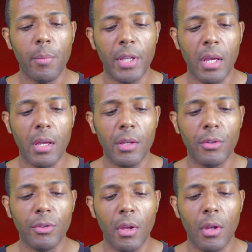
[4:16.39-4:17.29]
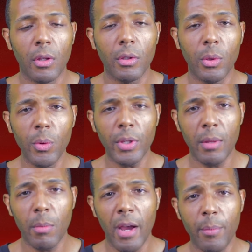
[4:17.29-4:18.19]
because Luke,
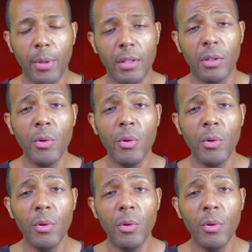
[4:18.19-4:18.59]
in my opinion,